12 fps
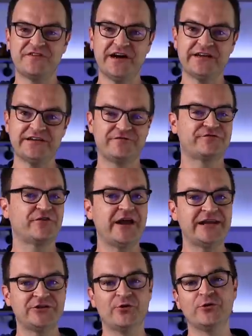find a
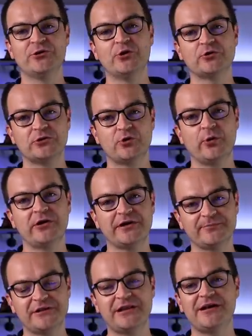friend or local
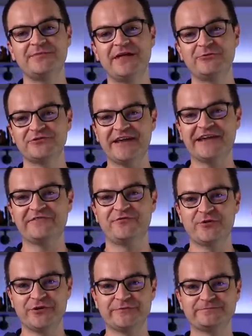aquarium club that will take it
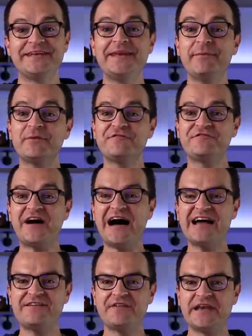for you. Number
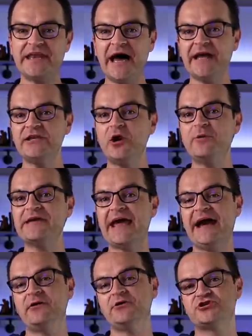five, not knowing
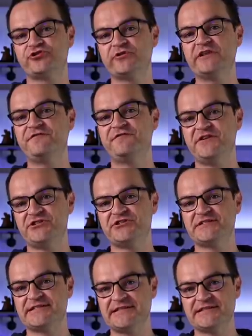how to treat fish
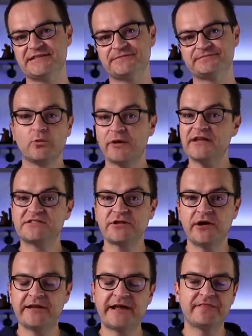disease. When I
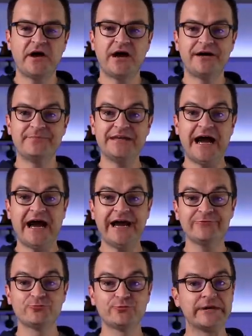started out in the hobby, I
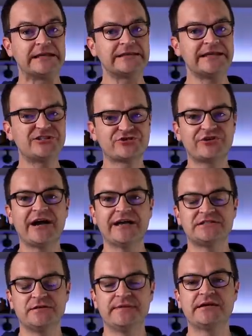really
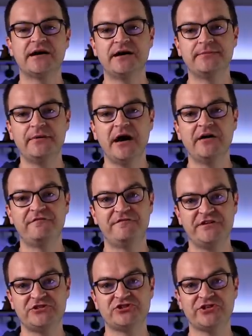tried to become a
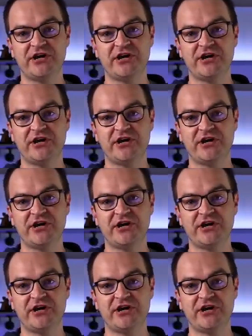fish